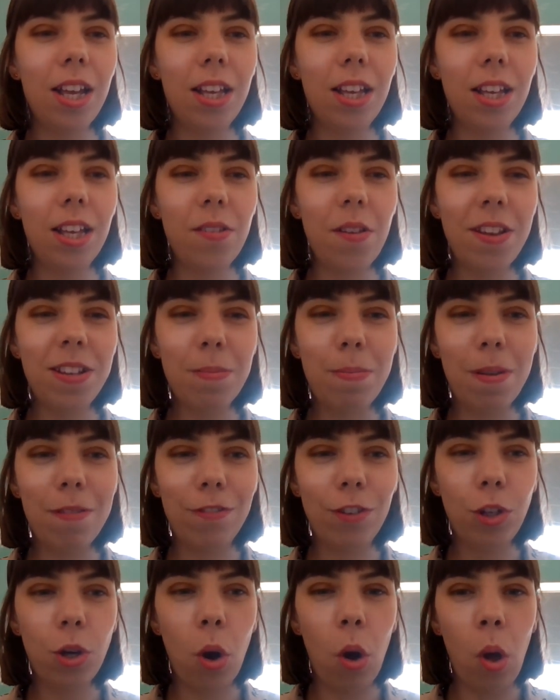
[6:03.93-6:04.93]
So it is a bit of
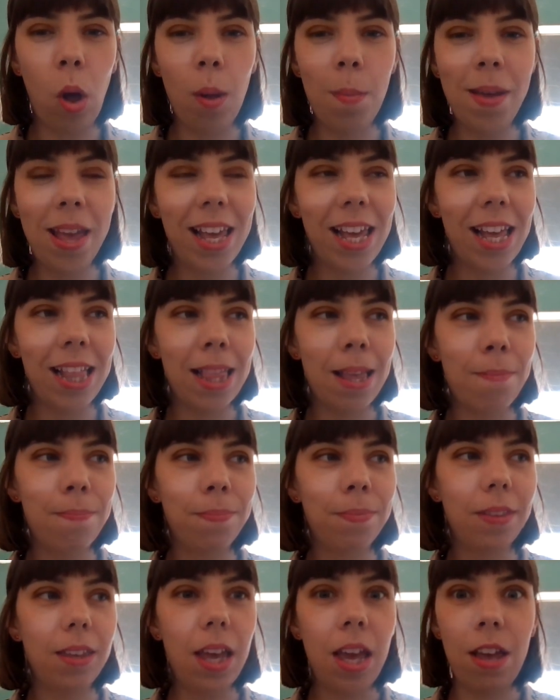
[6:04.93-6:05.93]
a chore making
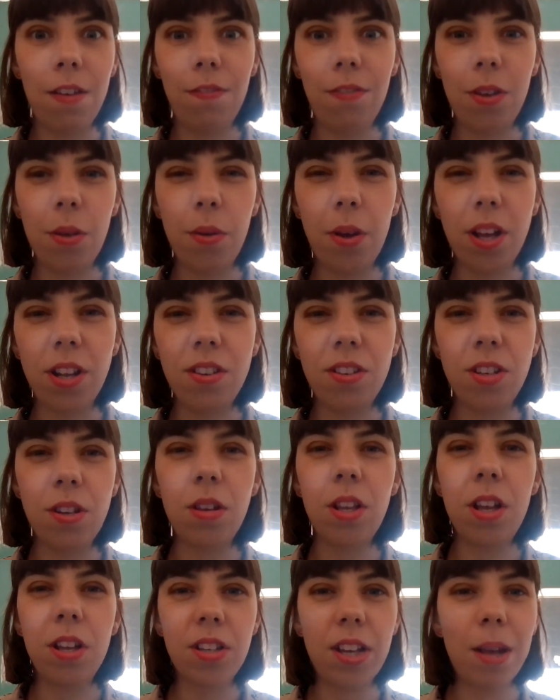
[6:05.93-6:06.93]
them, if you're going to do
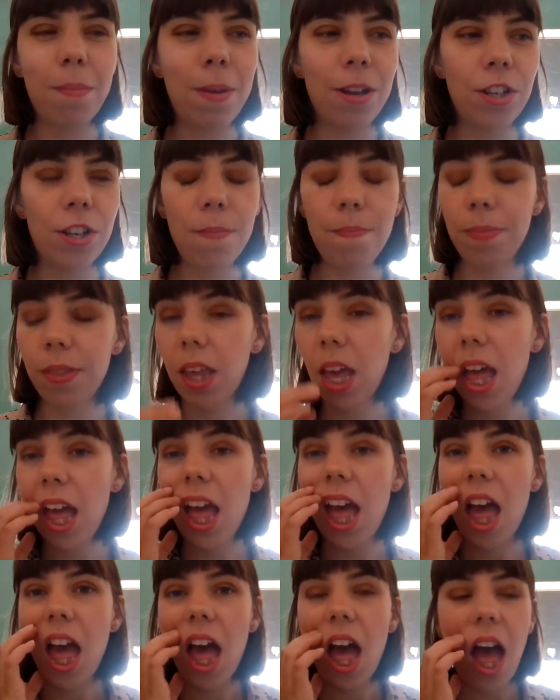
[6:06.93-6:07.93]
loads, I imagine.
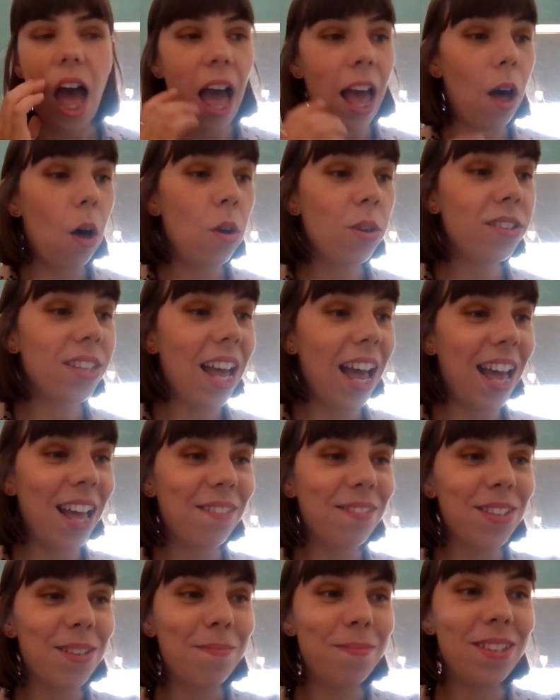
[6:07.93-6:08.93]
I also
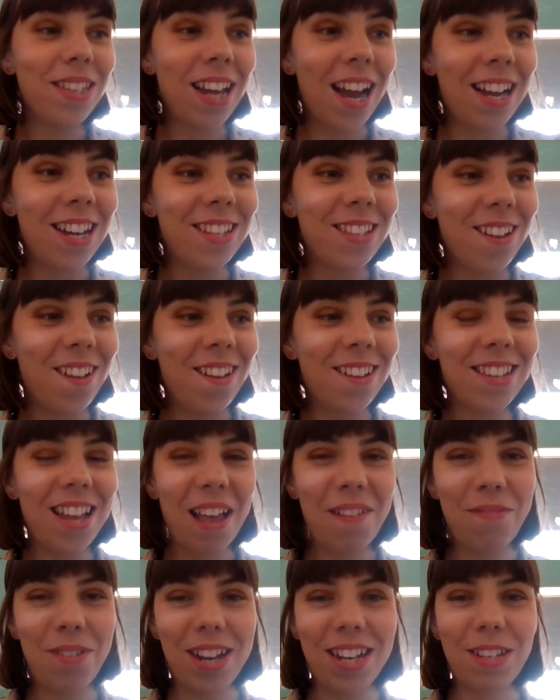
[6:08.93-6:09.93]
have some dinosaurs.
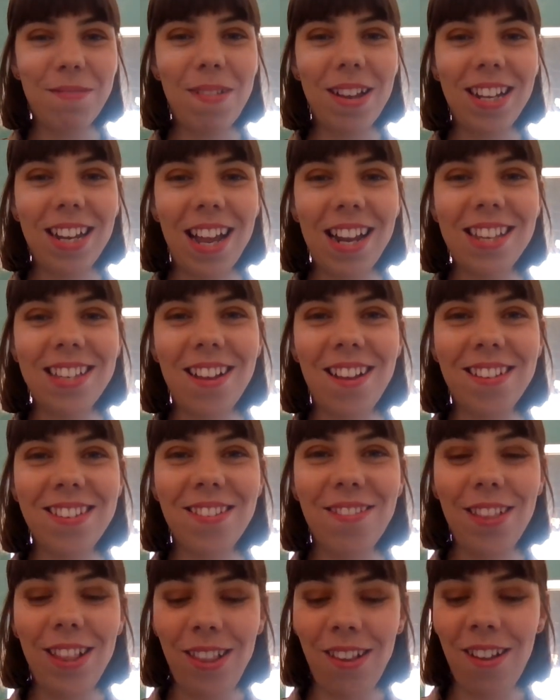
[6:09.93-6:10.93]
I've wanted to make dinosaurs
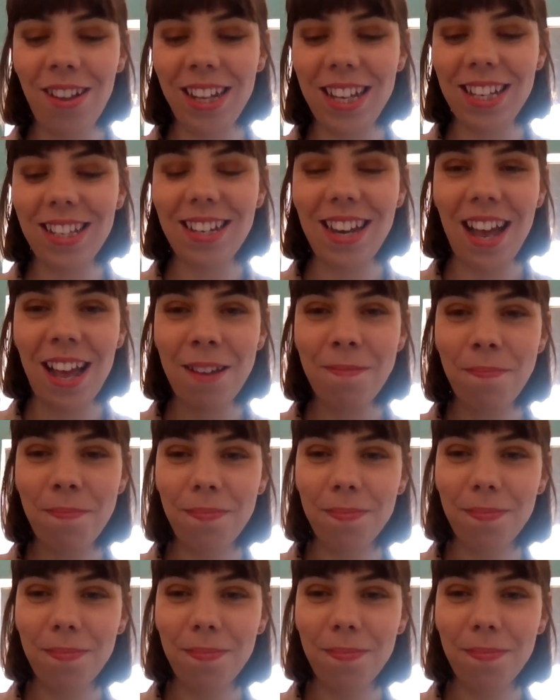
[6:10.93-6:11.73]
for the longest time.